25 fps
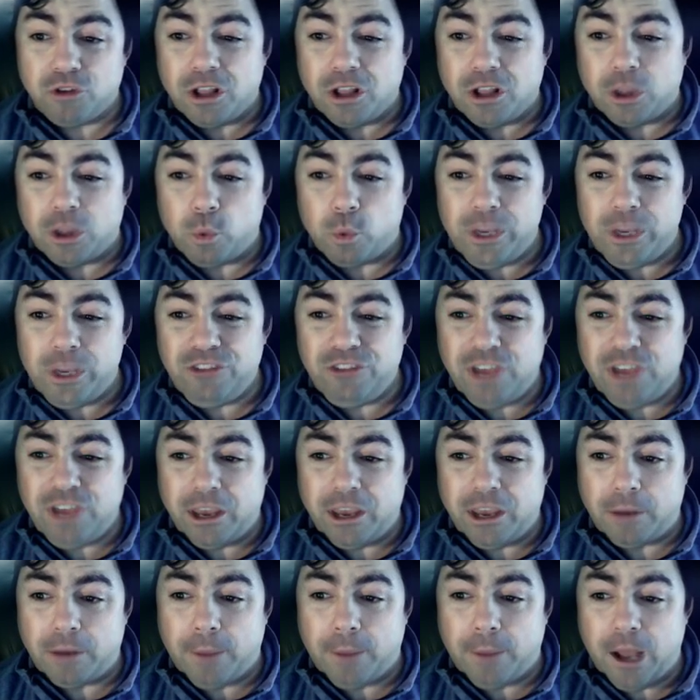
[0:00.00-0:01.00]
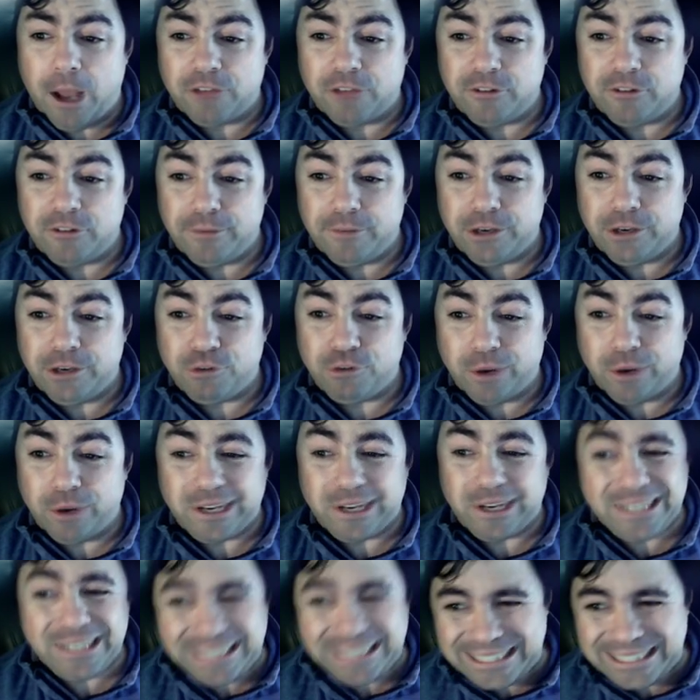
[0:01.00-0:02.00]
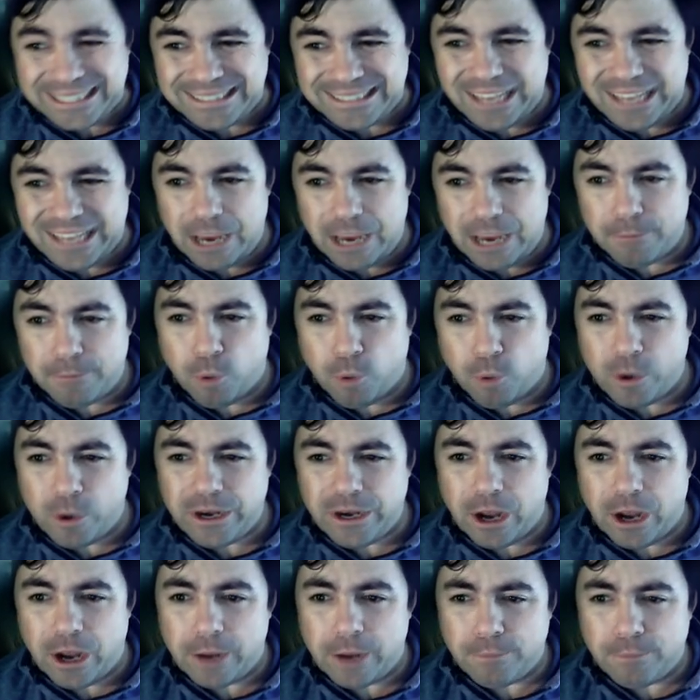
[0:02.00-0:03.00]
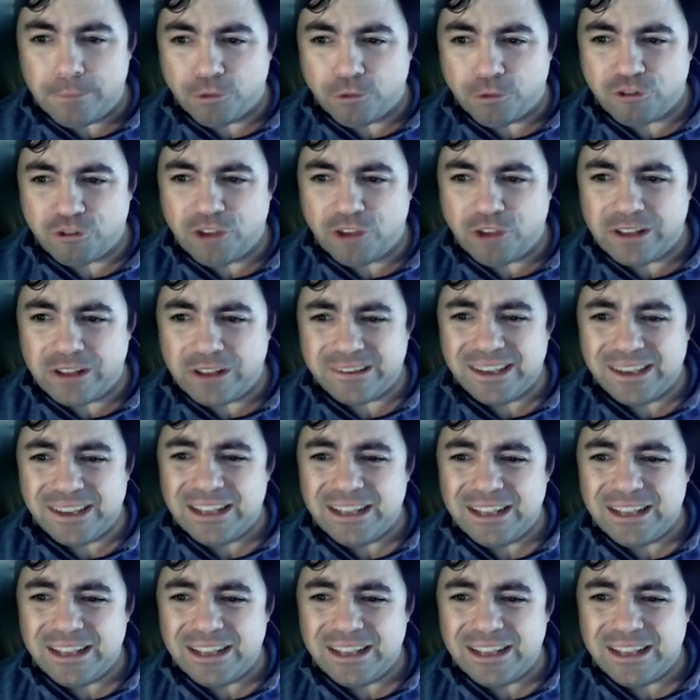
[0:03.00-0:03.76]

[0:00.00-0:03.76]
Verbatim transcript: Louisiana positivity trend, 10.9%.